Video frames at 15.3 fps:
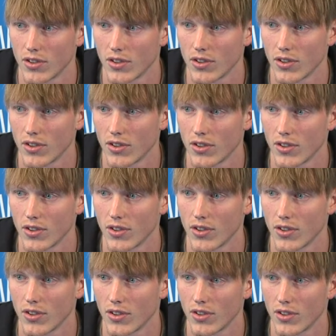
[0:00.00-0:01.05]
And you know, it
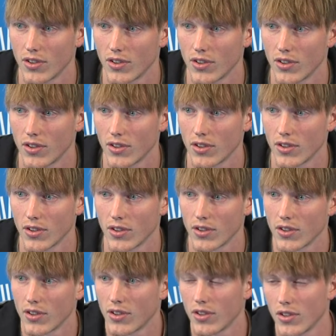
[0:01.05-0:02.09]
was up and down.
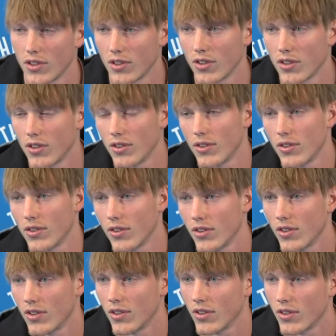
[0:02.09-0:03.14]
You got hurt,
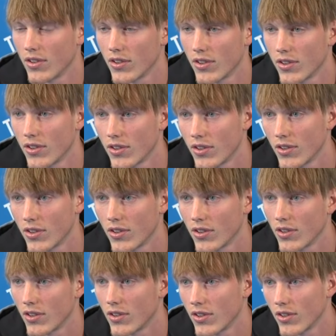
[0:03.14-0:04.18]
didn't shoot the ball as well as
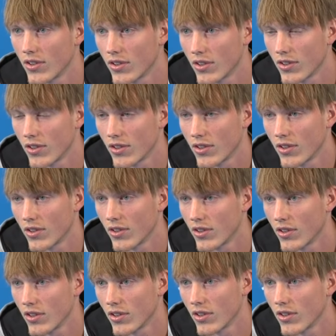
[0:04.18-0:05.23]
I'm sure you would have liked
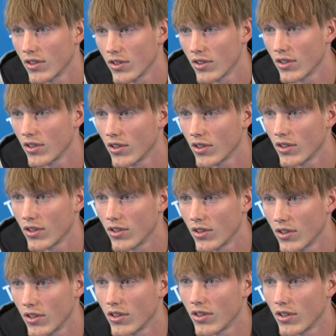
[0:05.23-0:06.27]
to. What was
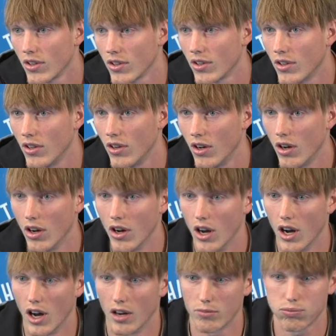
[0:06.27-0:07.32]

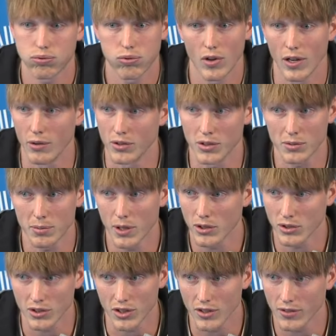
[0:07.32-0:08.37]
it like? It was a
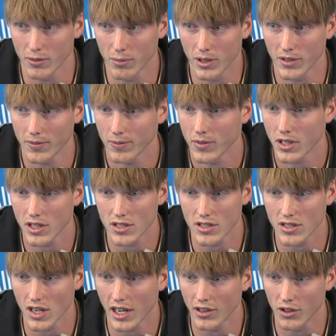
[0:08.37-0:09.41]
special year for me
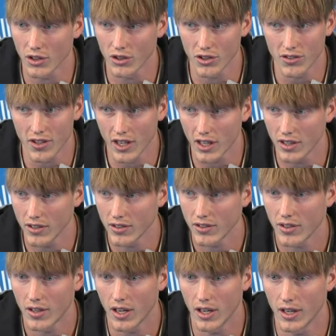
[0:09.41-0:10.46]
because I learned a ton.
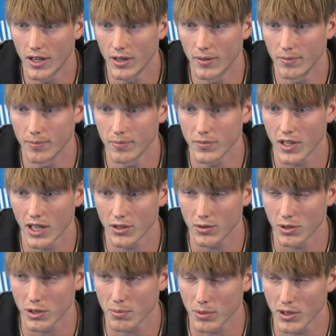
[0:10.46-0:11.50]
Um, got to
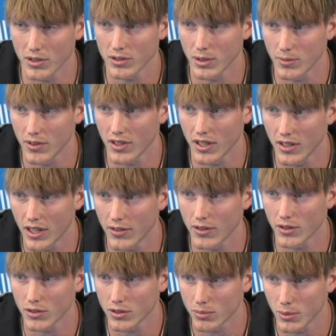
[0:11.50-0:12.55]
experience something that I never
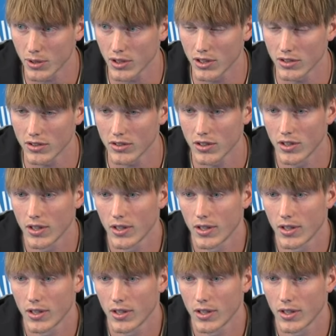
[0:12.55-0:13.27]
experienced